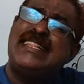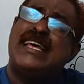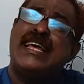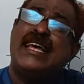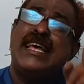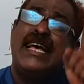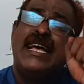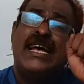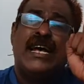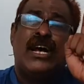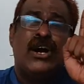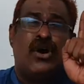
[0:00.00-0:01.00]
the
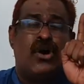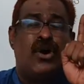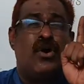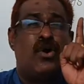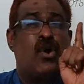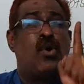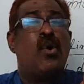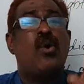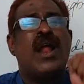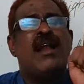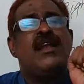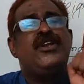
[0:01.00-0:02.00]

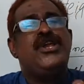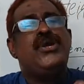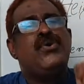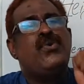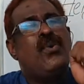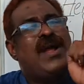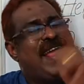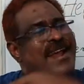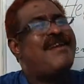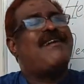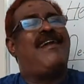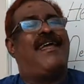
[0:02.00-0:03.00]
rural New
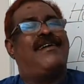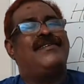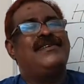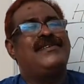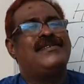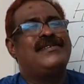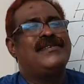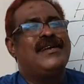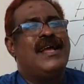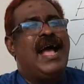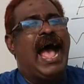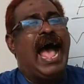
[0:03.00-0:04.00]
England,
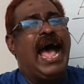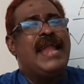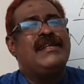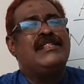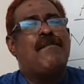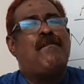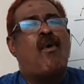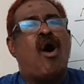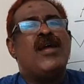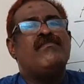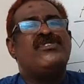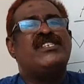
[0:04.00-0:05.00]
and the
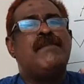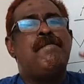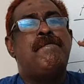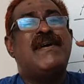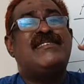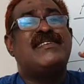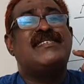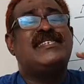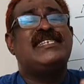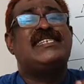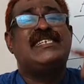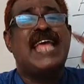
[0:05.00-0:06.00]
poem's impetus
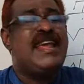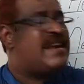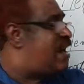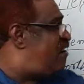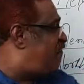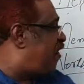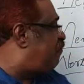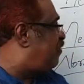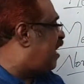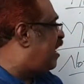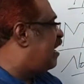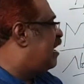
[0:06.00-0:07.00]
is taken from
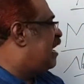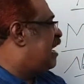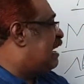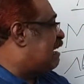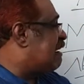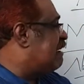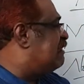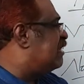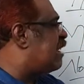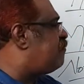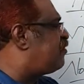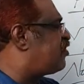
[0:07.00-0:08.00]
the
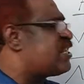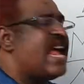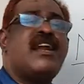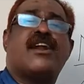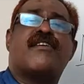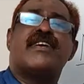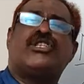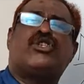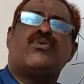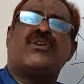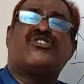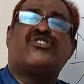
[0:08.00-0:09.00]
rhythms and
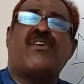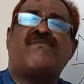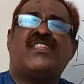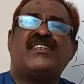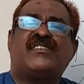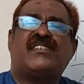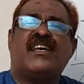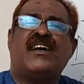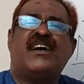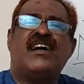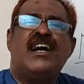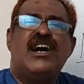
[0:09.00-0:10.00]
rituals of this
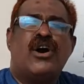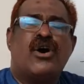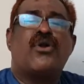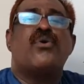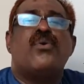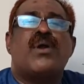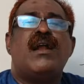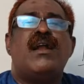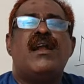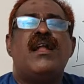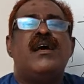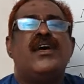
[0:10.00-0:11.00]

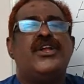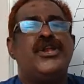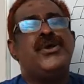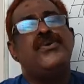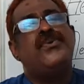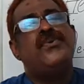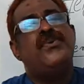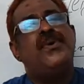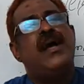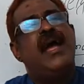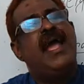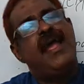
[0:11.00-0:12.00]
rural New
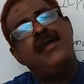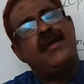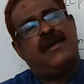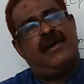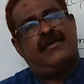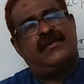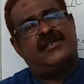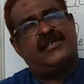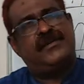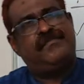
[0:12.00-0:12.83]
England.